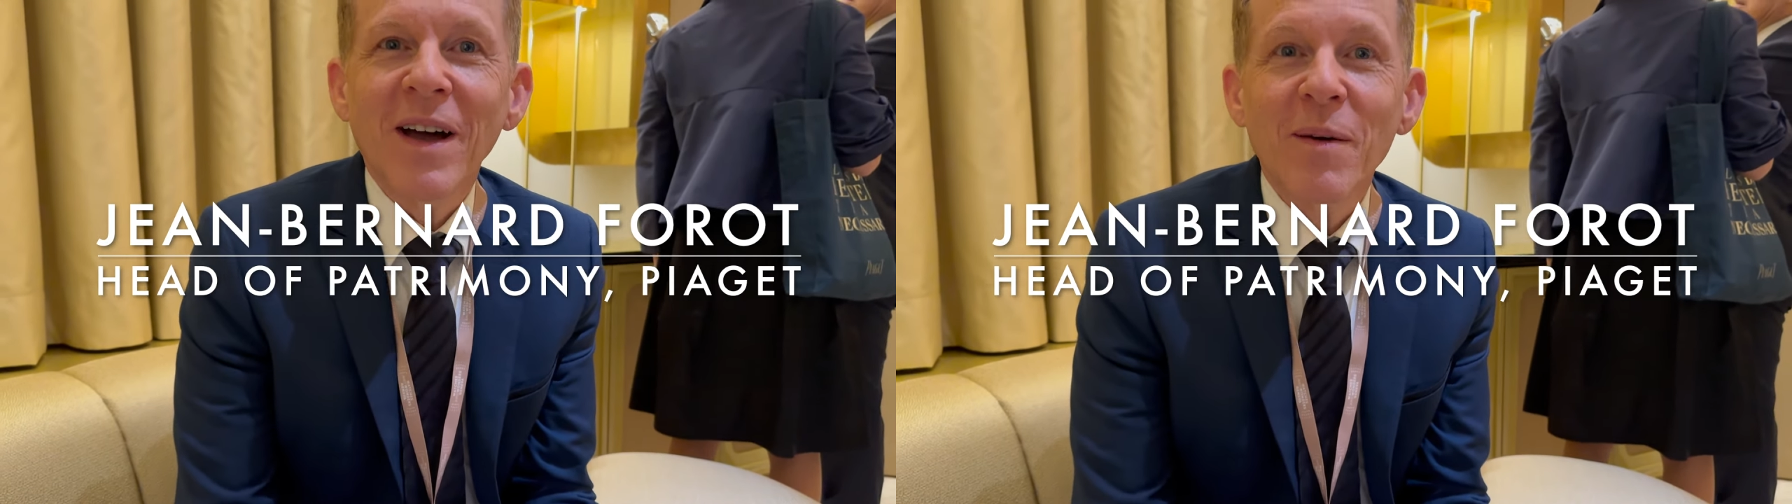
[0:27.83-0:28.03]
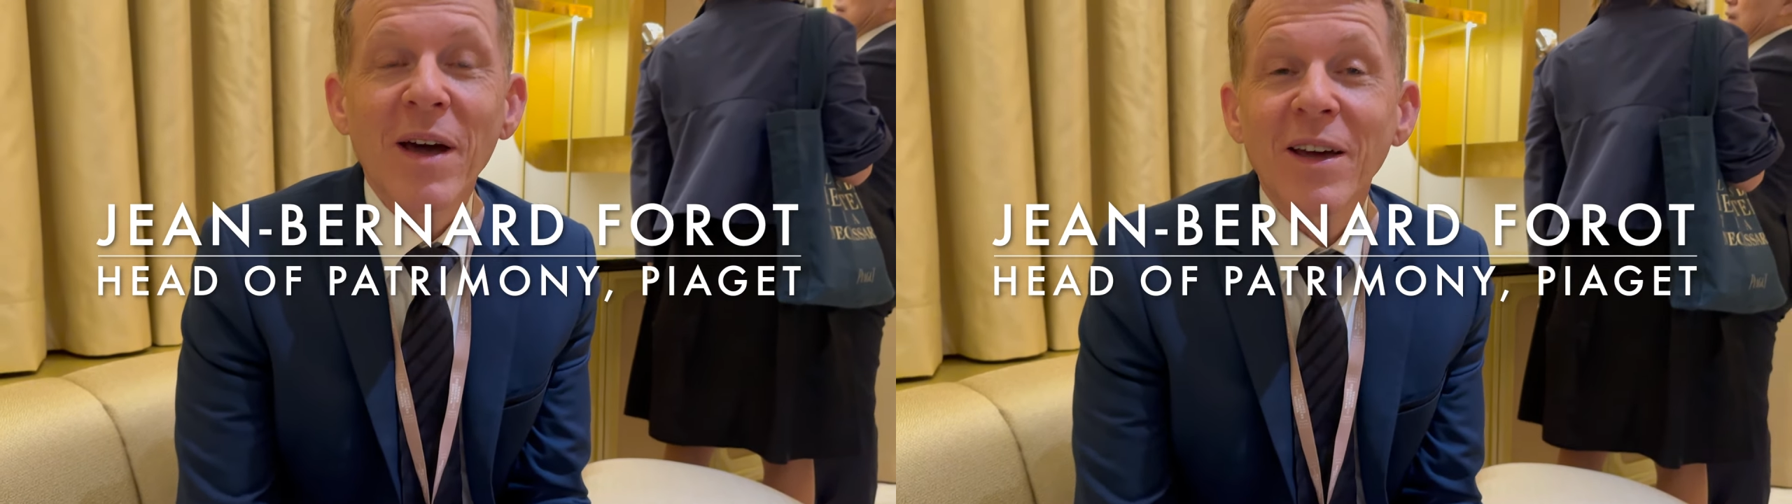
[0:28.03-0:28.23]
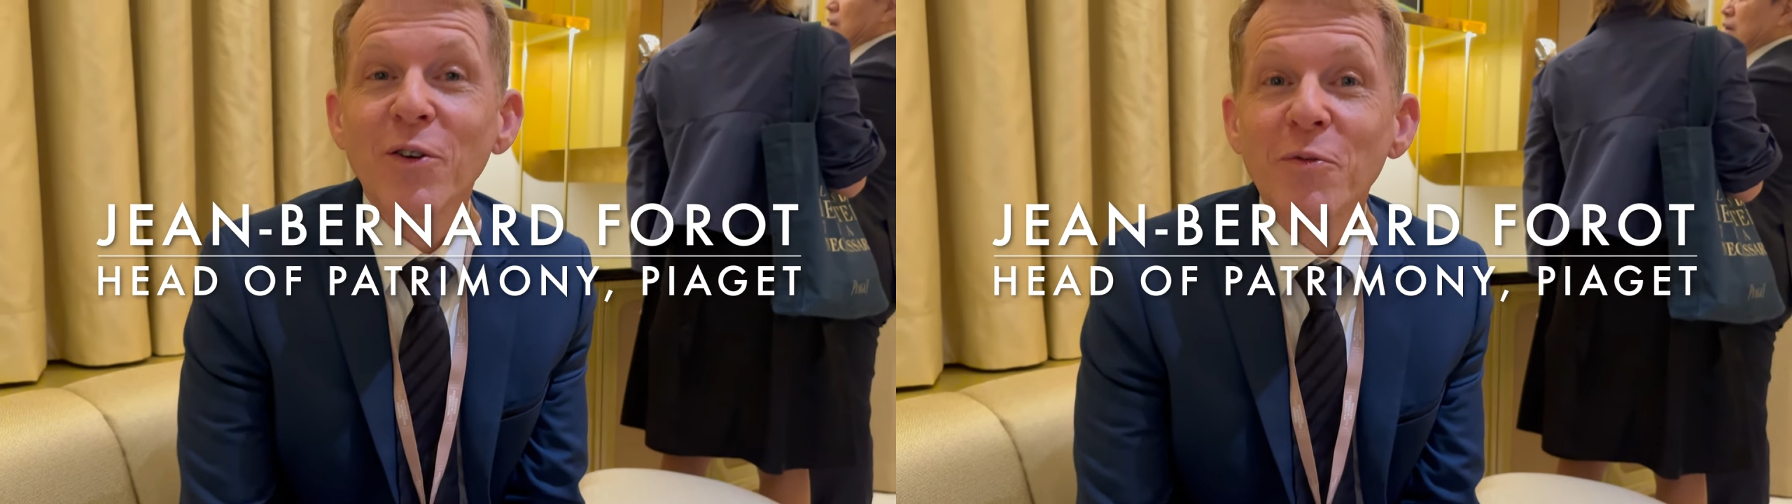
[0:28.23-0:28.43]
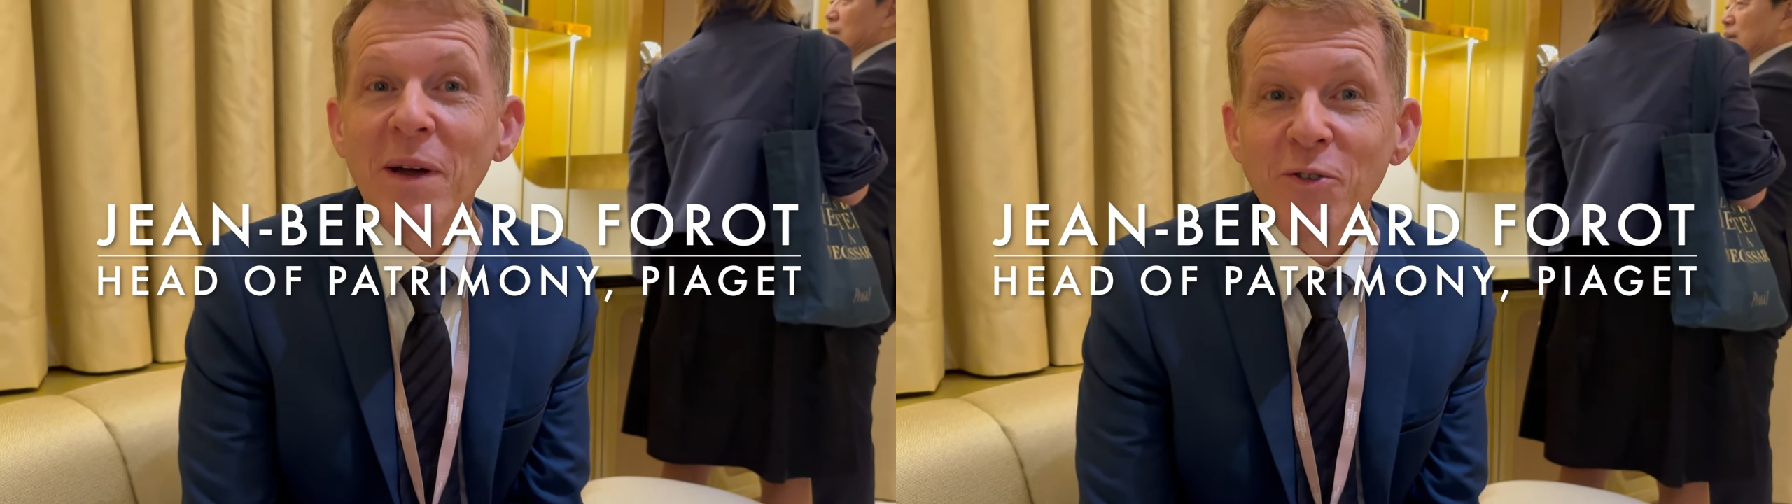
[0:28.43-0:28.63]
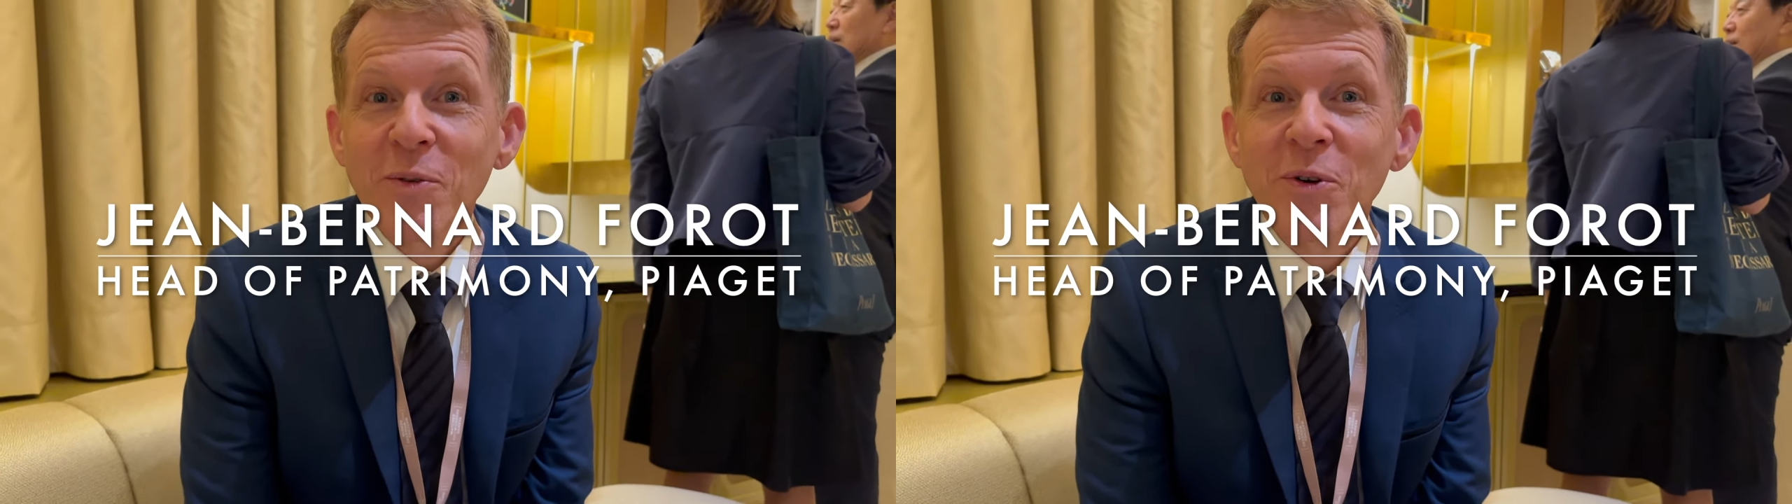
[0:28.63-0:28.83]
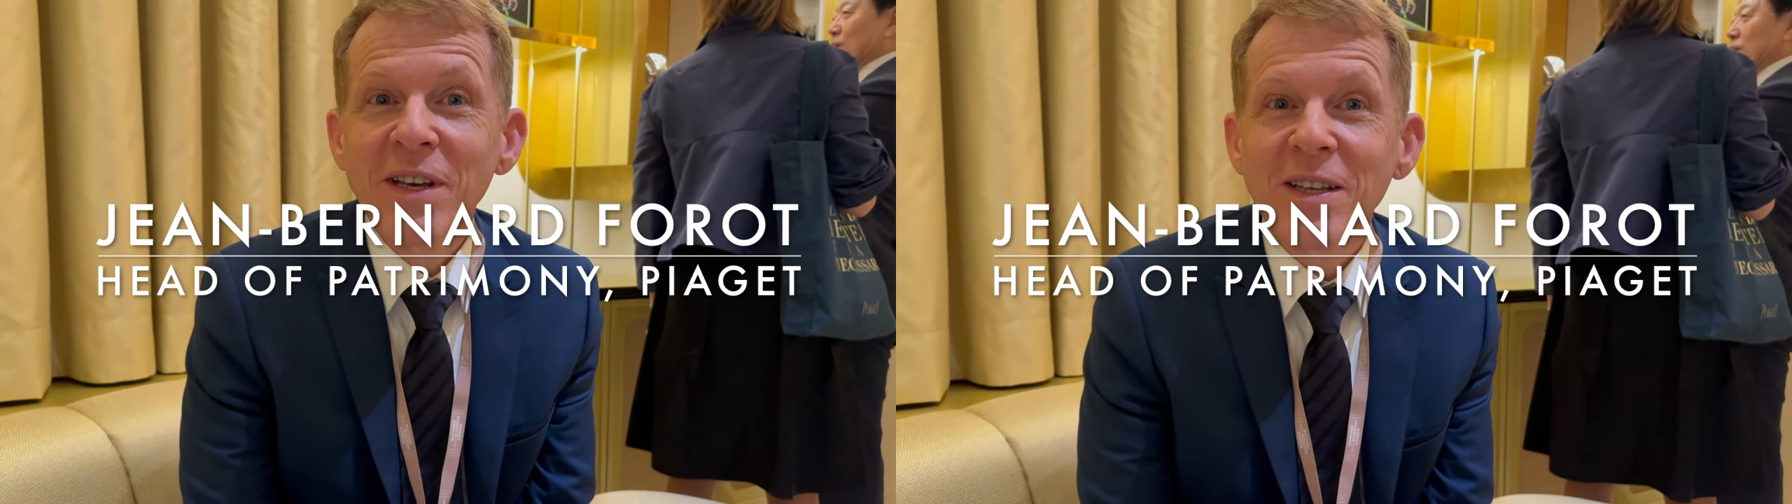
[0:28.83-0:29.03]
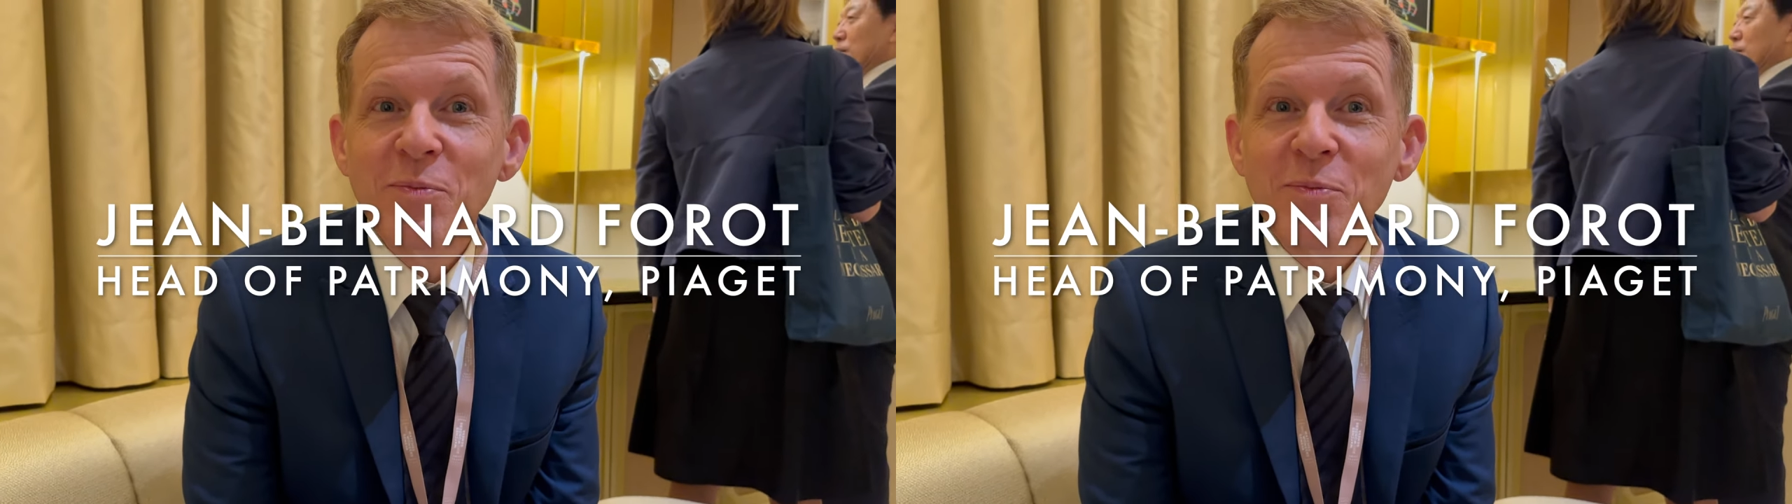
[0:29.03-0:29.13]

I'm head of patrimony at